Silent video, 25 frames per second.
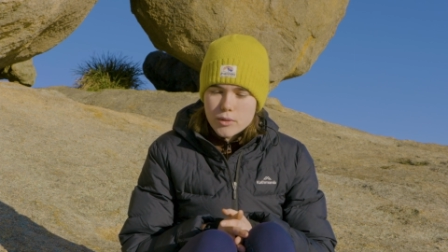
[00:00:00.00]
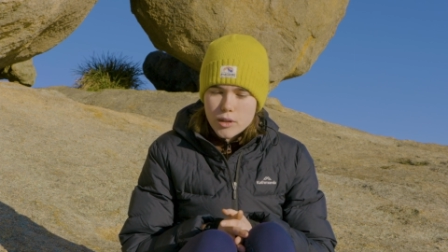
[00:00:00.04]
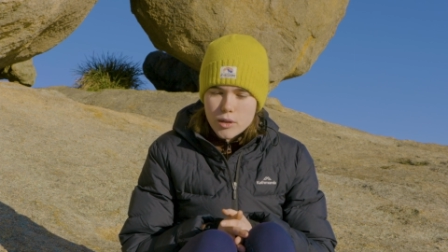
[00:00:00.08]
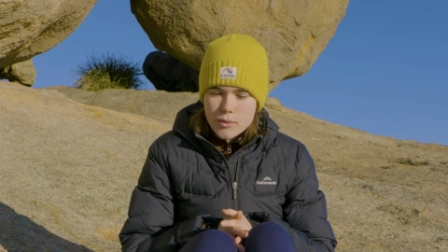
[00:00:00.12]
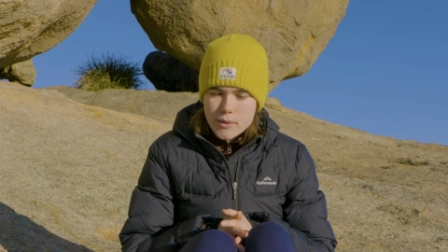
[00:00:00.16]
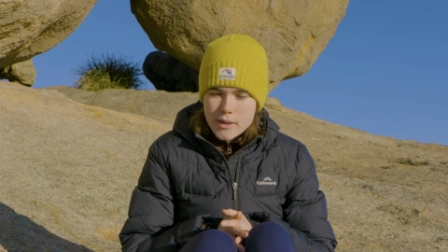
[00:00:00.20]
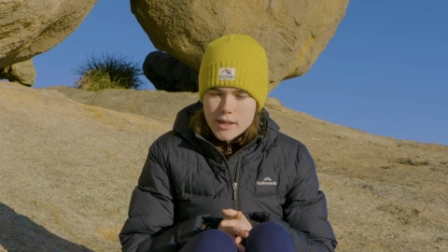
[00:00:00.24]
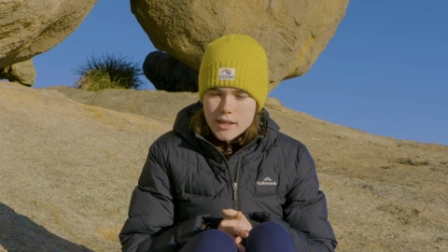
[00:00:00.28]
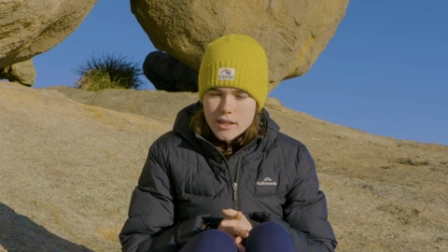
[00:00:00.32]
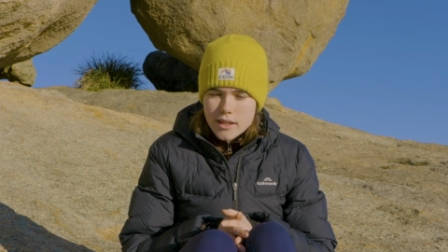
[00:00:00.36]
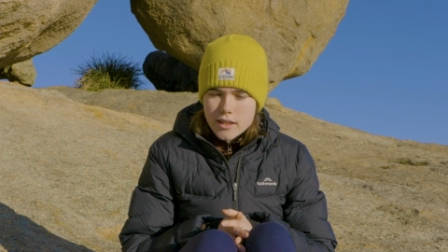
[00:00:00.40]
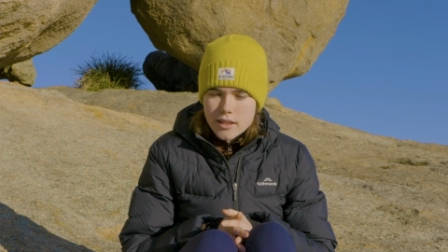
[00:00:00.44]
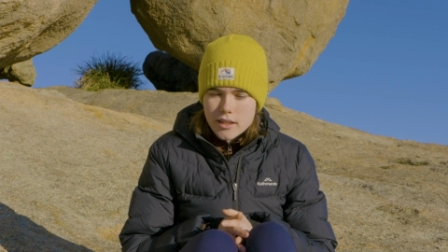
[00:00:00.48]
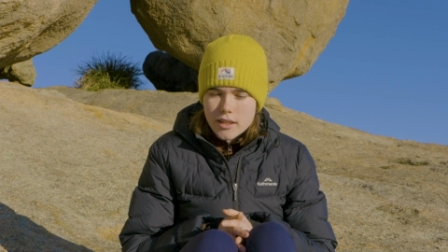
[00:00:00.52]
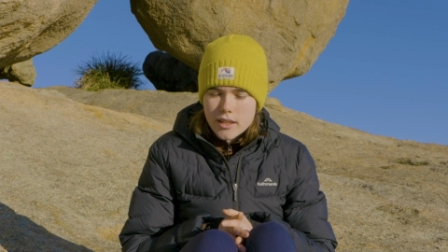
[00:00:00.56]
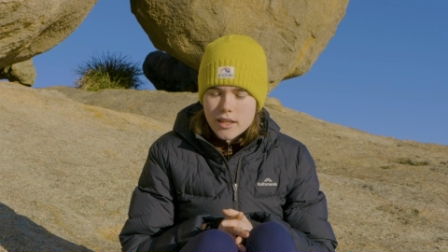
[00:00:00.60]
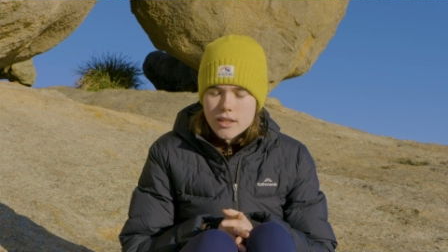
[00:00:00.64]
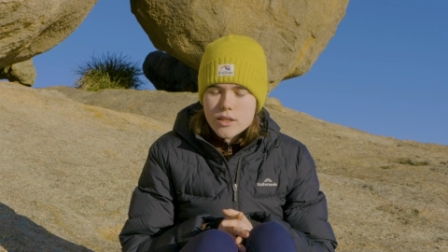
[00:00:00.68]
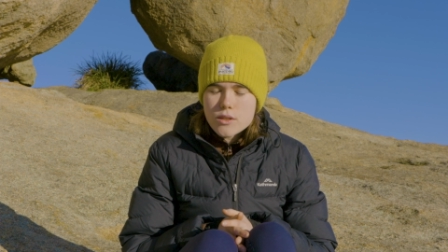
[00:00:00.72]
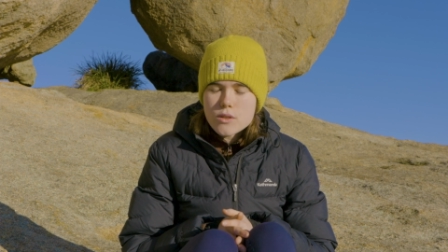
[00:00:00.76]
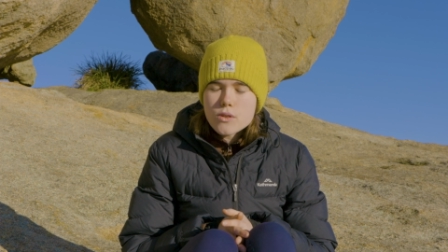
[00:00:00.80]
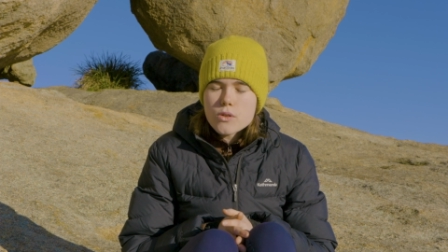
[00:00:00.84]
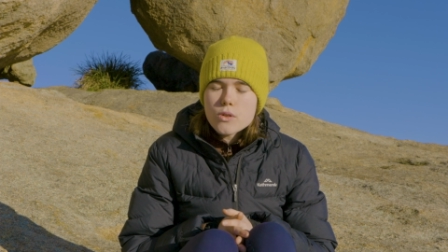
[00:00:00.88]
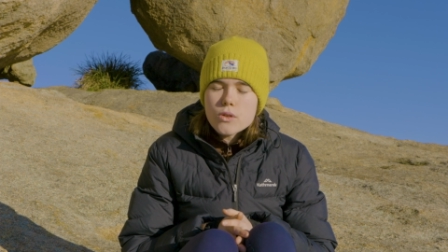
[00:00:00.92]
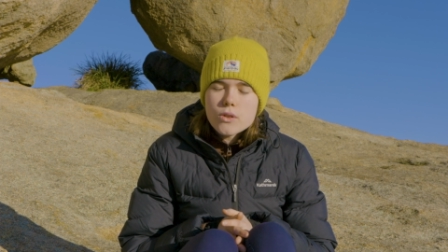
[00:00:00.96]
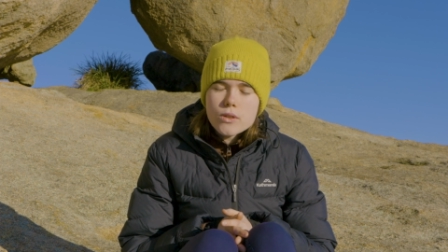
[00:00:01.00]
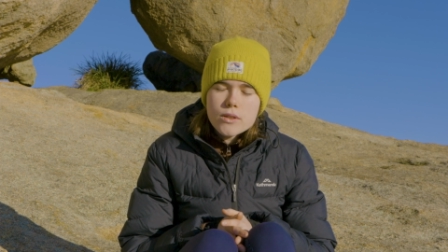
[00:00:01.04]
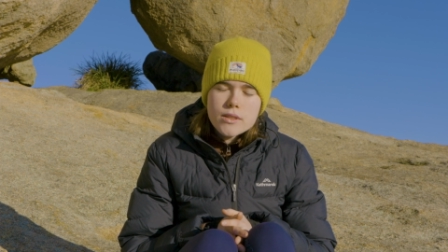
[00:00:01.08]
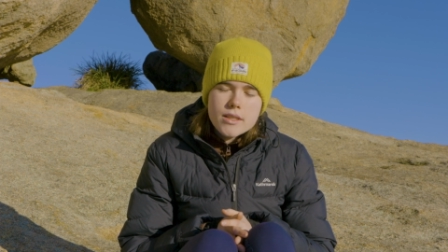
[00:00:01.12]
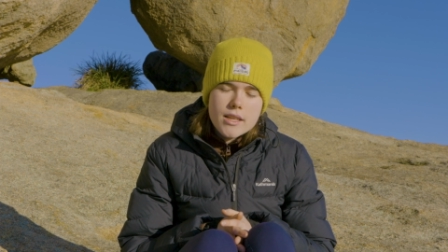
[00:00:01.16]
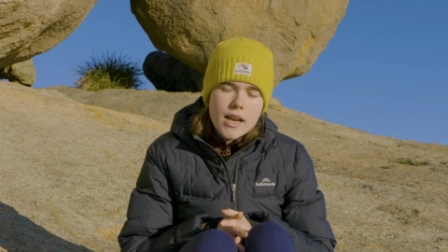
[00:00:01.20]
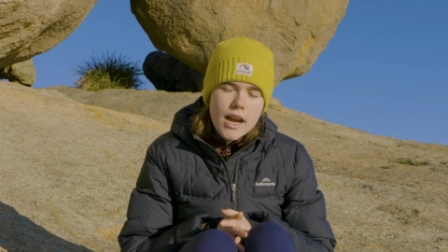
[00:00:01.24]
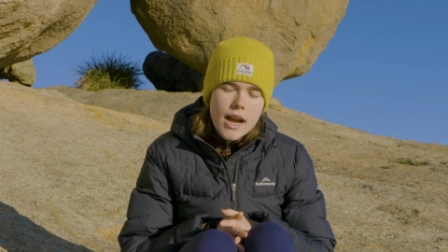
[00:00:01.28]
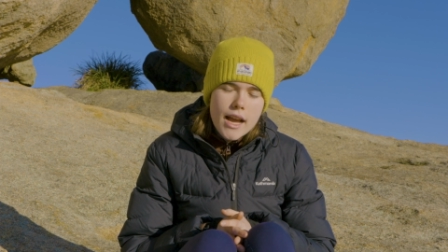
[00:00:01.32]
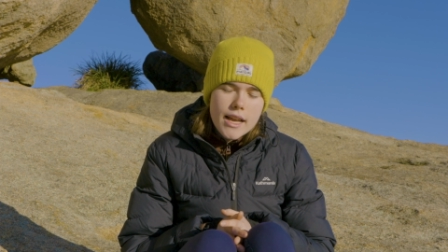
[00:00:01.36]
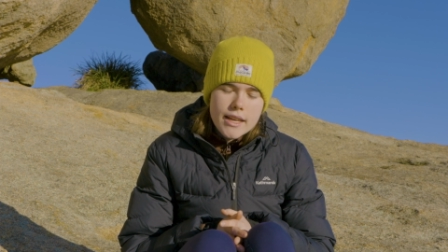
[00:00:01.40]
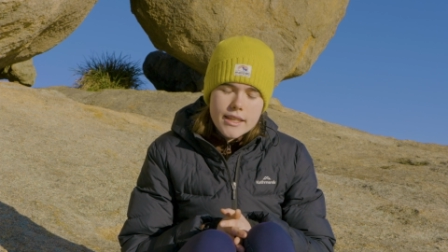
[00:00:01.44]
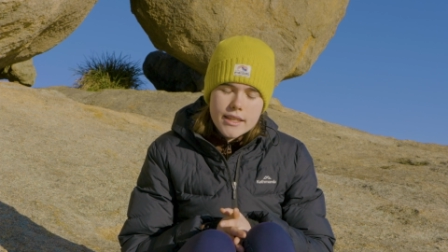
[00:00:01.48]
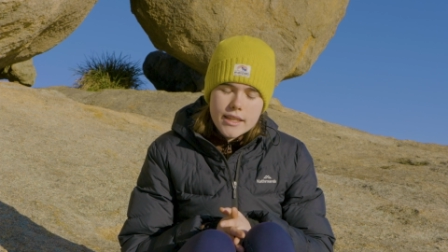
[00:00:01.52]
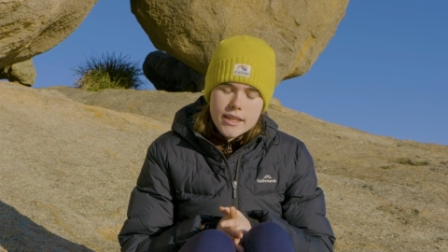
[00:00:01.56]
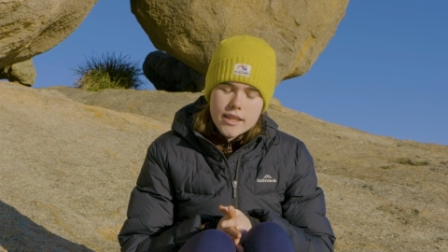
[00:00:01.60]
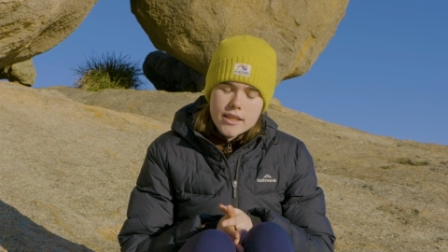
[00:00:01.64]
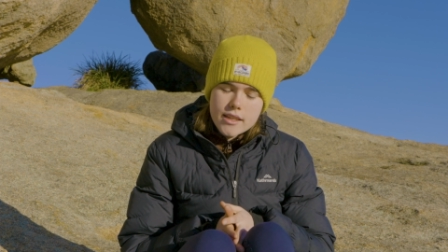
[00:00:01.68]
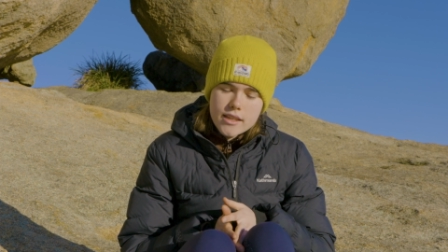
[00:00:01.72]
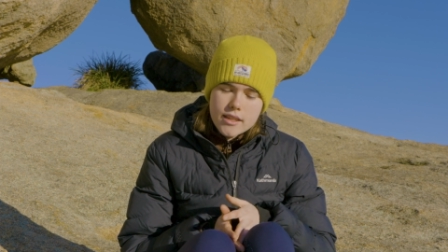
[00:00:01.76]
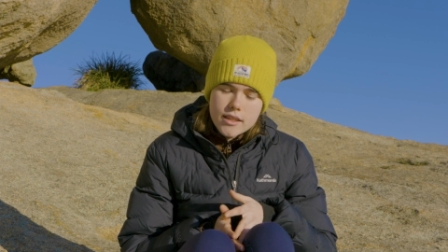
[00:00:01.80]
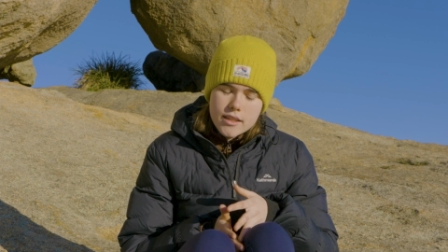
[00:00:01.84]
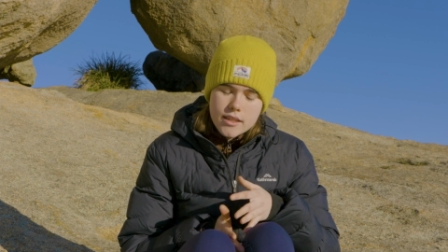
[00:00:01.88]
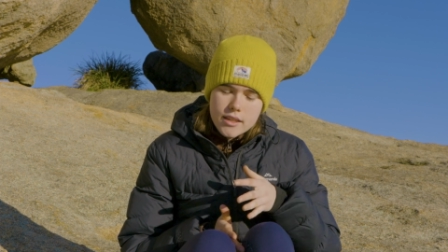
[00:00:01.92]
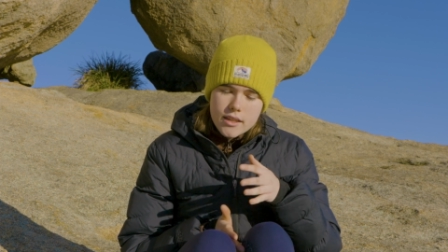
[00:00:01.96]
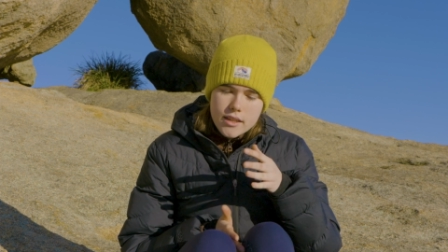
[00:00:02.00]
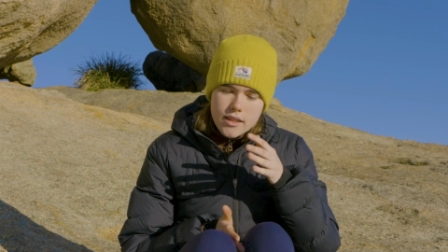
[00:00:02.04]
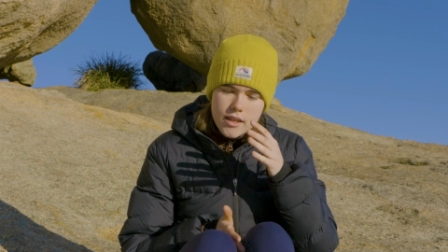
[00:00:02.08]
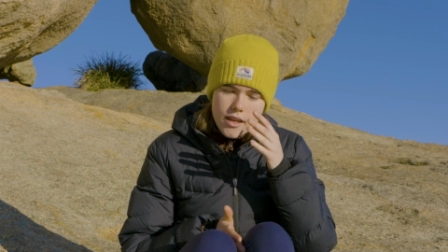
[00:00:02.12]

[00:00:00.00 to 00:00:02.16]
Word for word: Louie adores hiking.